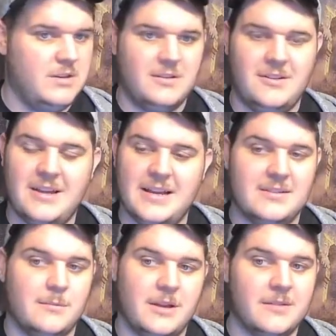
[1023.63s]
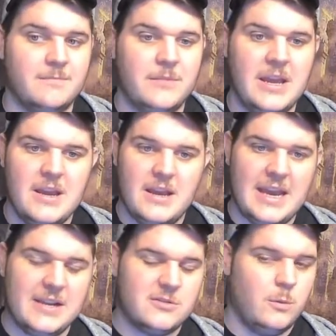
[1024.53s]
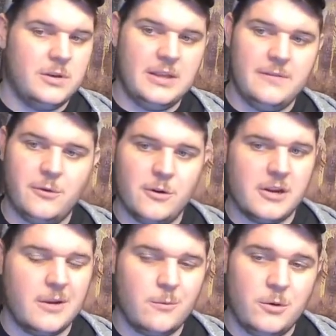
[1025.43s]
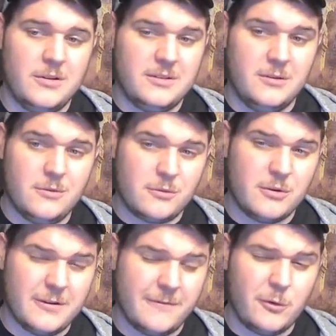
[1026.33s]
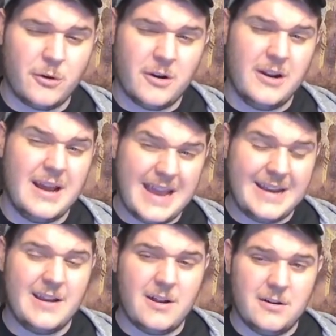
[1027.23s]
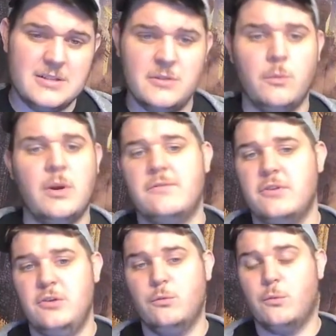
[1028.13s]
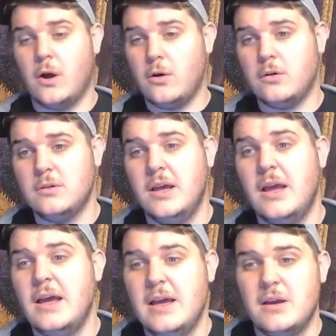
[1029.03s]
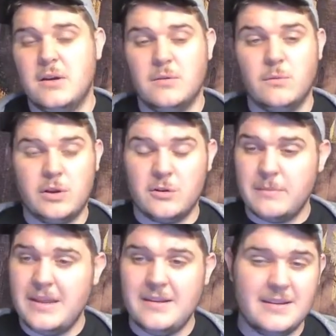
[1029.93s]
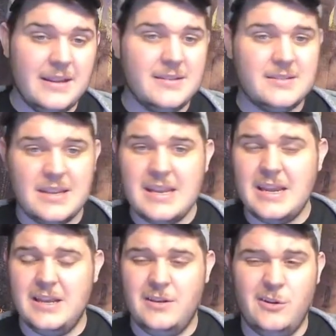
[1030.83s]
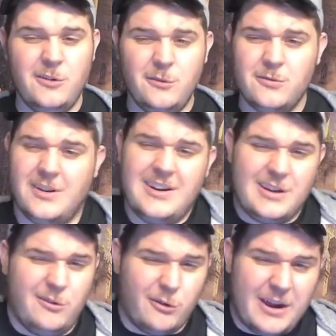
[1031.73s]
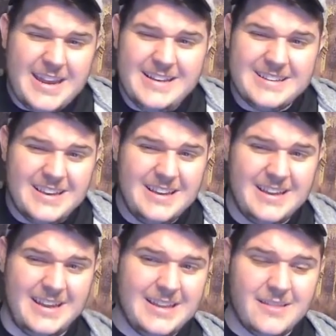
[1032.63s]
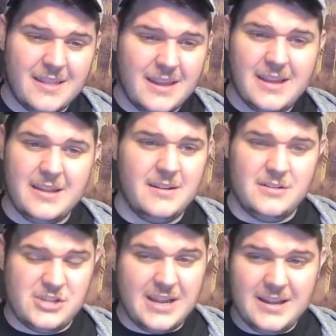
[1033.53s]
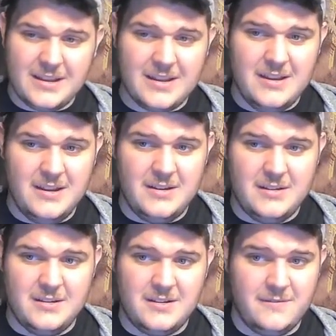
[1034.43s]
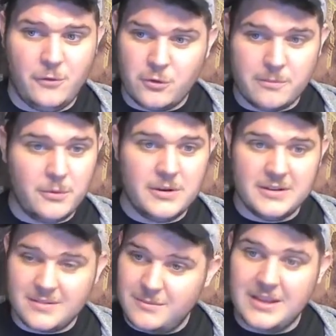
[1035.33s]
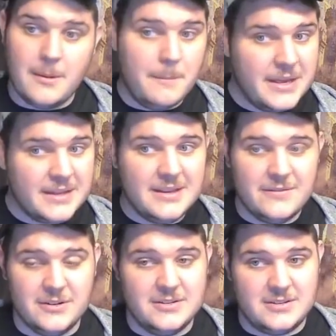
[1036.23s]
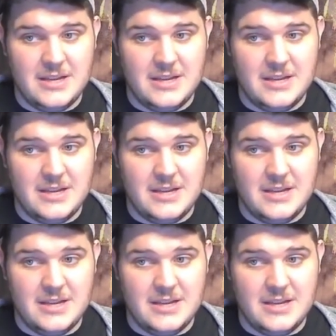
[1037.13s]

Classic, man. Extra 1d4, you're getting 1, 2, 3, or 4 added on to whatever you roll. When you're meeting a DC and you're not great in that check, 4 points can make a big difference.